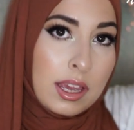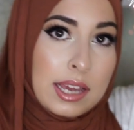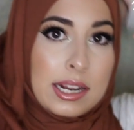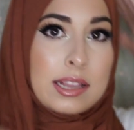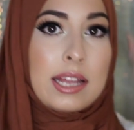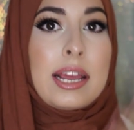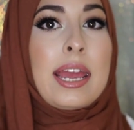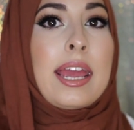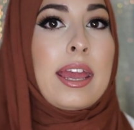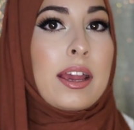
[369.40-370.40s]
and I let it
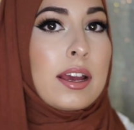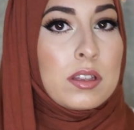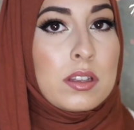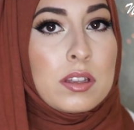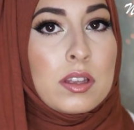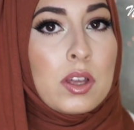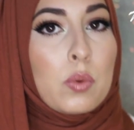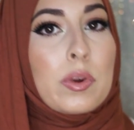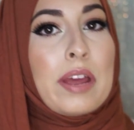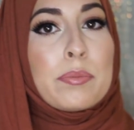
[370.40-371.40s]
hang.
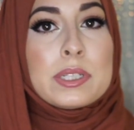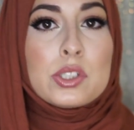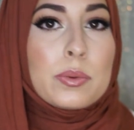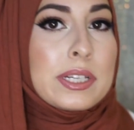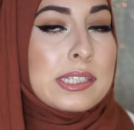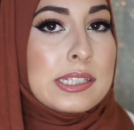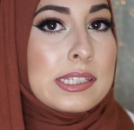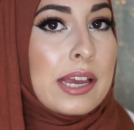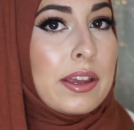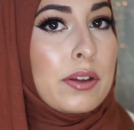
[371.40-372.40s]
What I've been doing
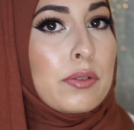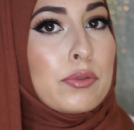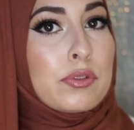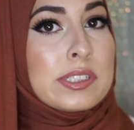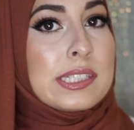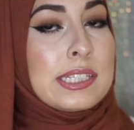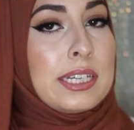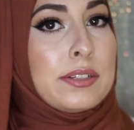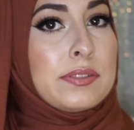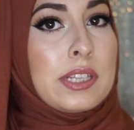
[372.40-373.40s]
since I've
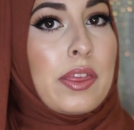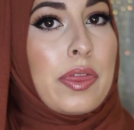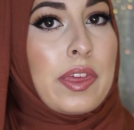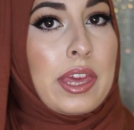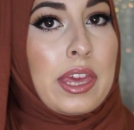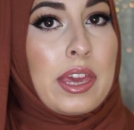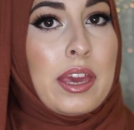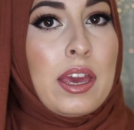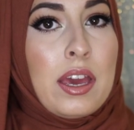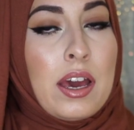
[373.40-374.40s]
received the
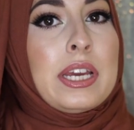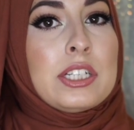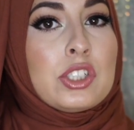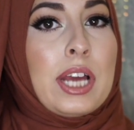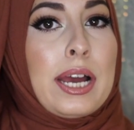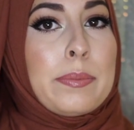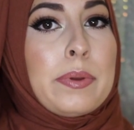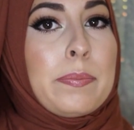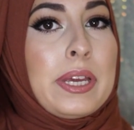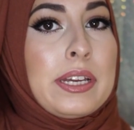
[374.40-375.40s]

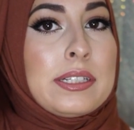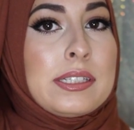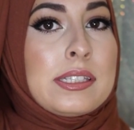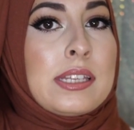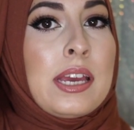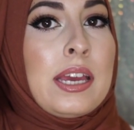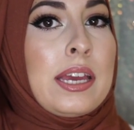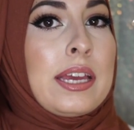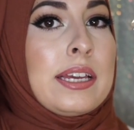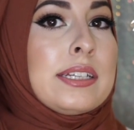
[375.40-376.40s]
hijab pins
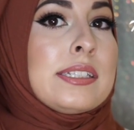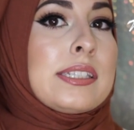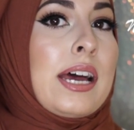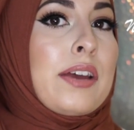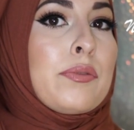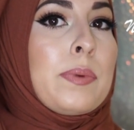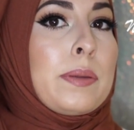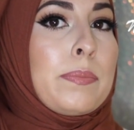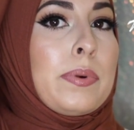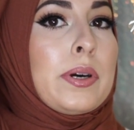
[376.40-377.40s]
is I've
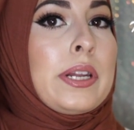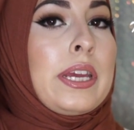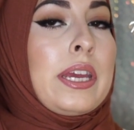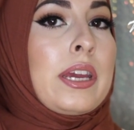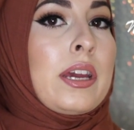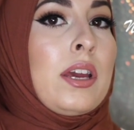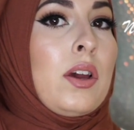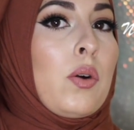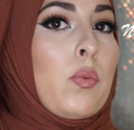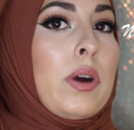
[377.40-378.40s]
been putting
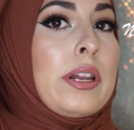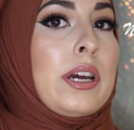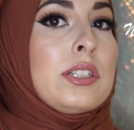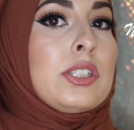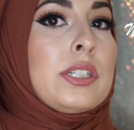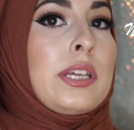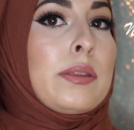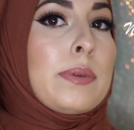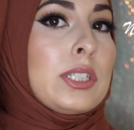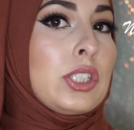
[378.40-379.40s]
one
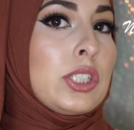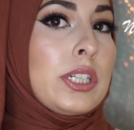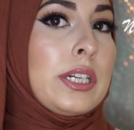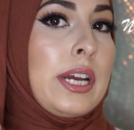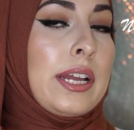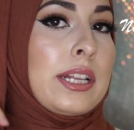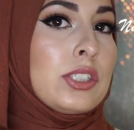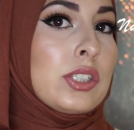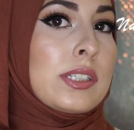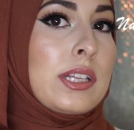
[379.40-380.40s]
underneath my shirt and
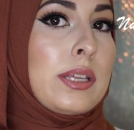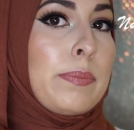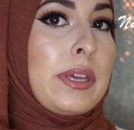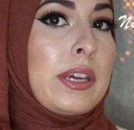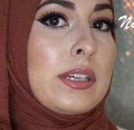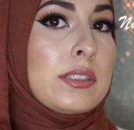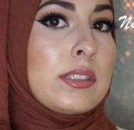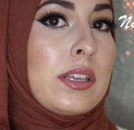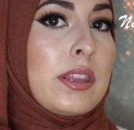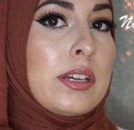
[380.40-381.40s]
then just clipping it
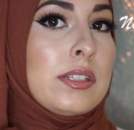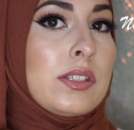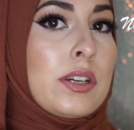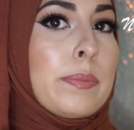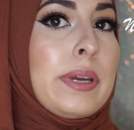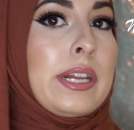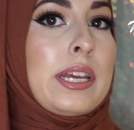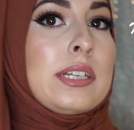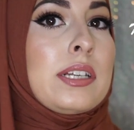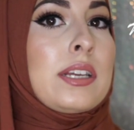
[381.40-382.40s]
to this or
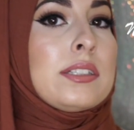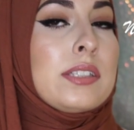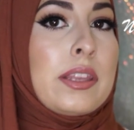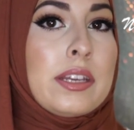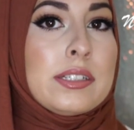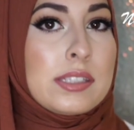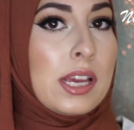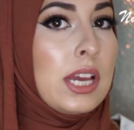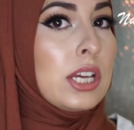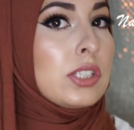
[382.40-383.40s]
pinning it to this,
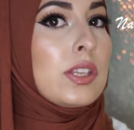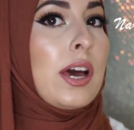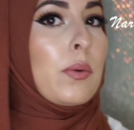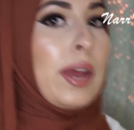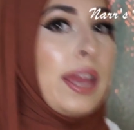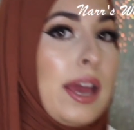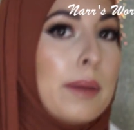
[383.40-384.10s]
so that way